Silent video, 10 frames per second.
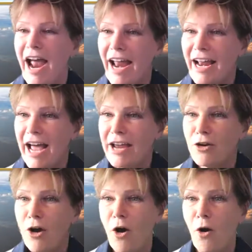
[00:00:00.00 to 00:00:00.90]
And I
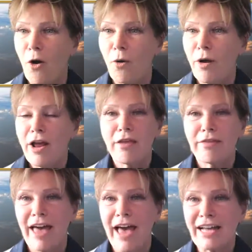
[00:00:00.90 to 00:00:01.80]
know
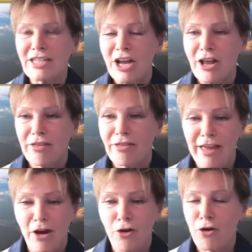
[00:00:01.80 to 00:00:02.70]
that
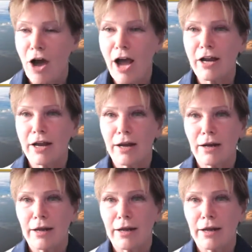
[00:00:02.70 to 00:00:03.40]
they are not going to